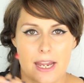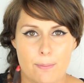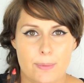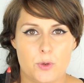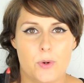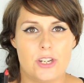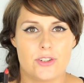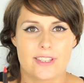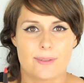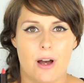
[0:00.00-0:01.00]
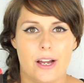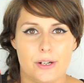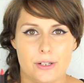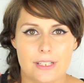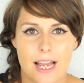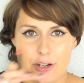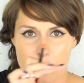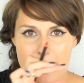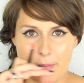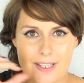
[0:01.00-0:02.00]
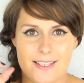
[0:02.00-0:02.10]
in between just smile and you'll be able